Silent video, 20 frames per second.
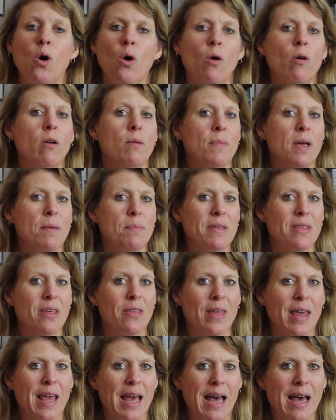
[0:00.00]
or it may be that
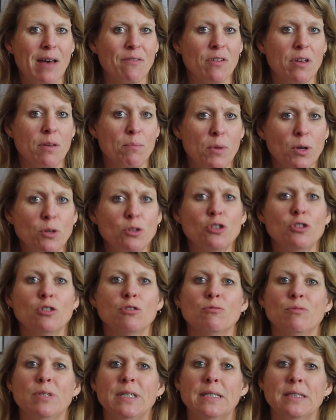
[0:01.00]
they have
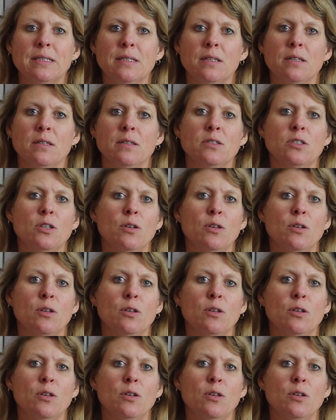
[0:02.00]
emotional reasons,